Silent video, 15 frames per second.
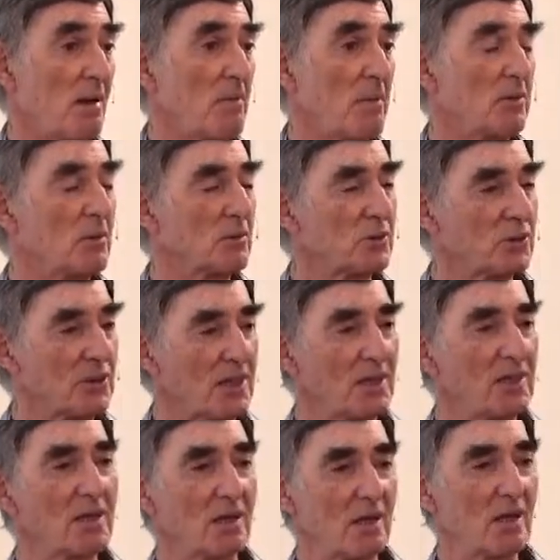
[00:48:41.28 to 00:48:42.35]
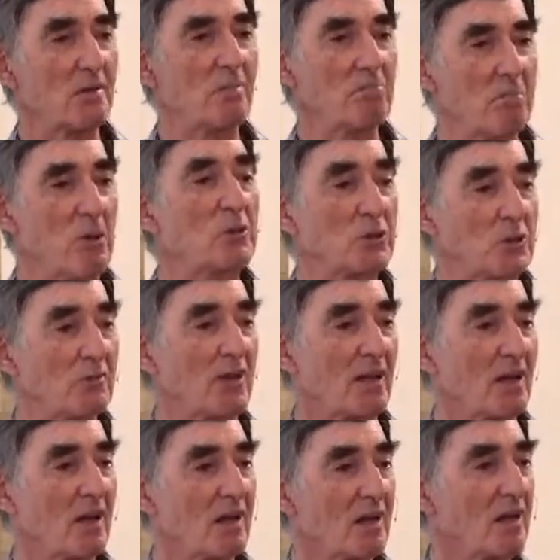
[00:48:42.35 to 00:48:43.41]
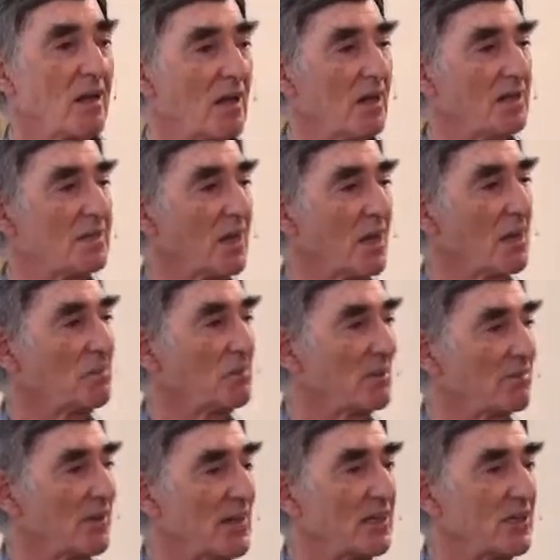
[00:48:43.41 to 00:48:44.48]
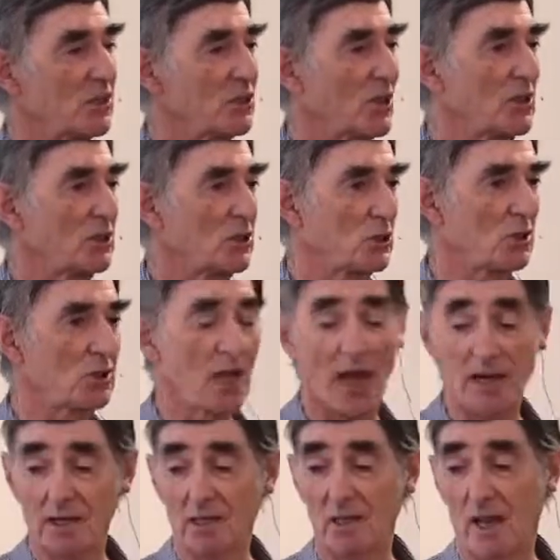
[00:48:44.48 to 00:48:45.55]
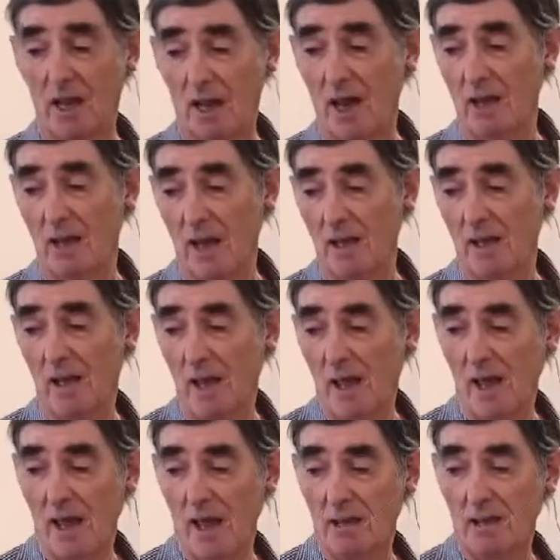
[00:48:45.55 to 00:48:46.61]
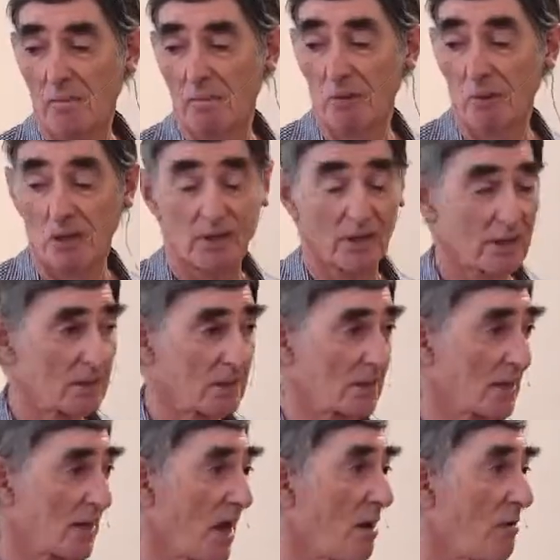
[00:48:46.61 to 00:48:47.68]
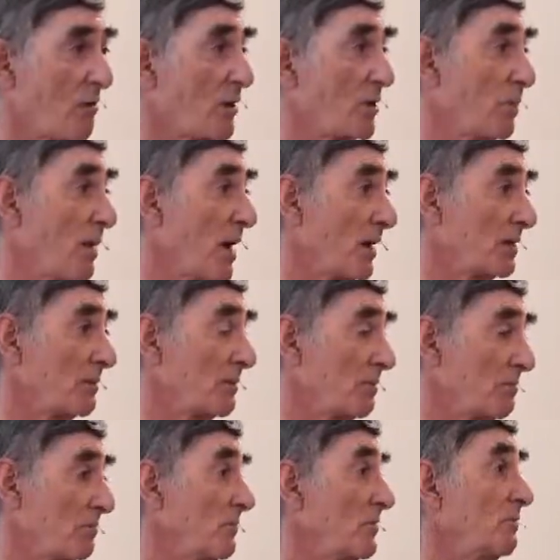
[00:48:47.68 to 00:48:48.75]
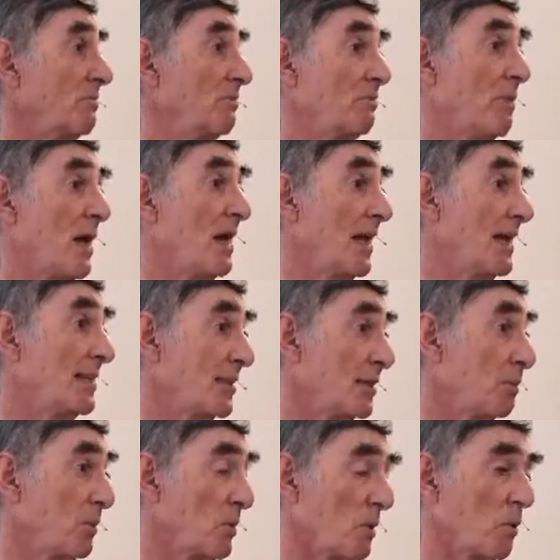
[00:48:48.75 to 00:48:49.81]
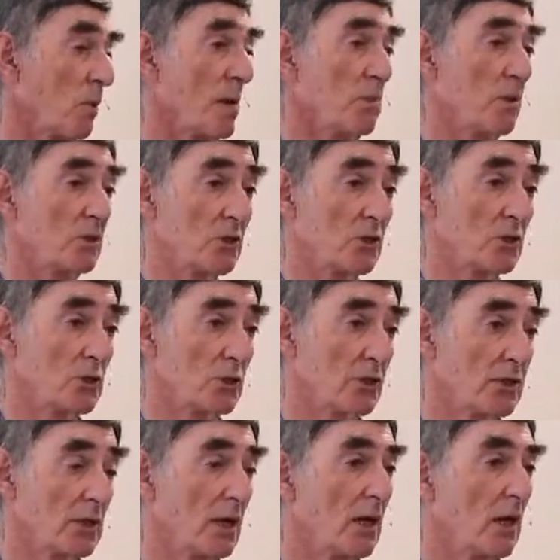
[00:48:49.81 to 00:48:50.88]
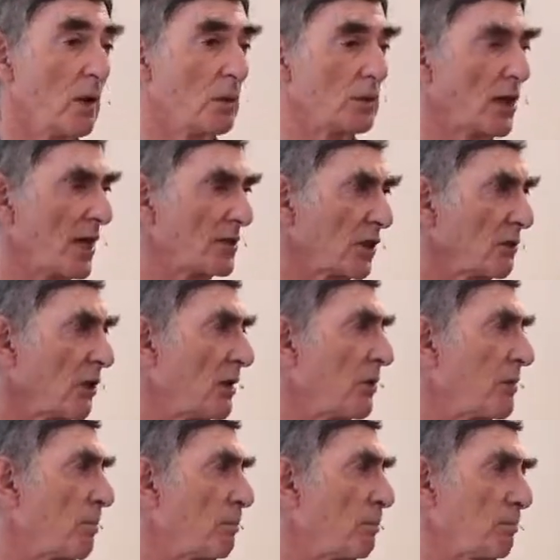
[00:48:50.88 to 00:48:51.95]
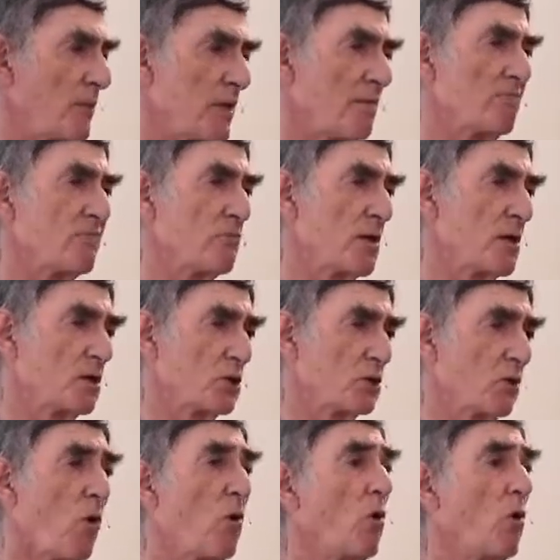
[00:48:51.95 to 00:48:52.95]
You'll see most of it in terms of illustrations. And in the book that I wrote about, my latest book, Where Moses Stood, which has a lot of the information,